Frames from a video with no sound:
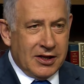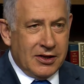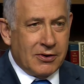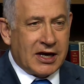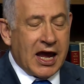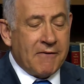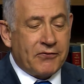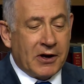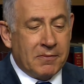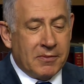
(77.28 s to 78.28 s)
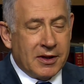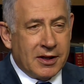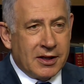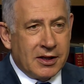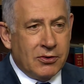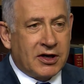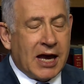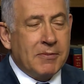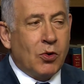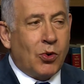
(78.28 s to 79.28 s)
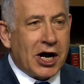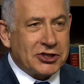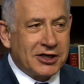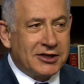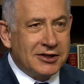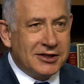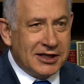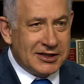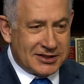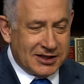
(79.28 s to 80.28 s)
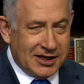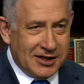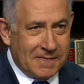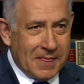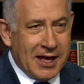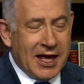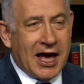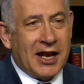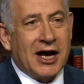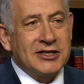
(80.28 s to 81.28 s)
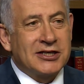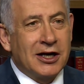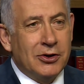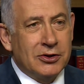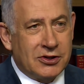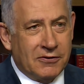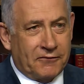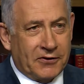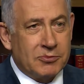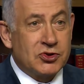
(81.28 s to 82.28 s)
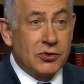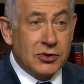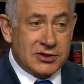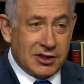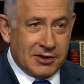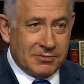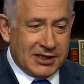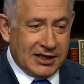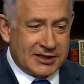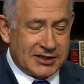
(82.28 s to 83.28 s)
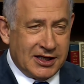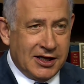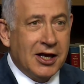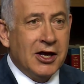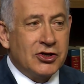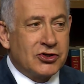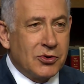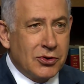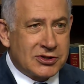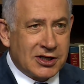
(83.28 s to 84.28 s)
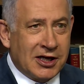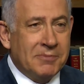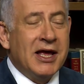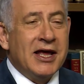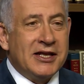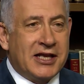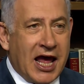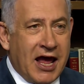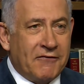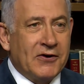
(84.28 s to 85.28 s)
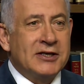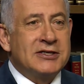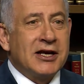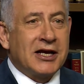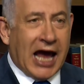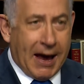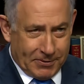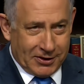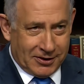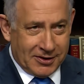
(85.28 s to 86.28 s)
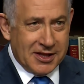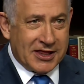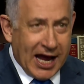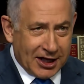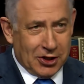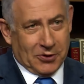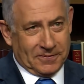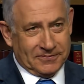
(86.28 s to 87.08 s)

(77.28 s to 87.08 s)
You came to Washington, D.C., and I salute you from Jerusalem, D.C., Jerusalem, David's capital. Thank you.